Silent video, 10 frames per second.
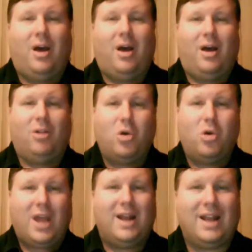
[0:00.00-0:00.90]

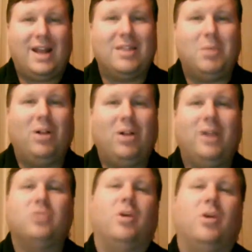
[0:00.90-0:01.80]
located in the
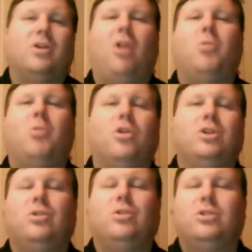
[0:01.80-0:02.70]
buildings where Tullamore
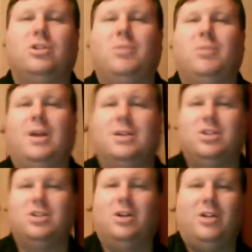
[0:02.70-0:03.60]
Dew used to be
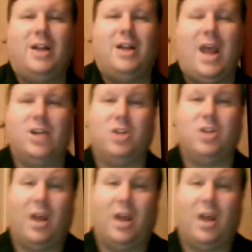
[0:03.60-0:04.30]
distilled and aged,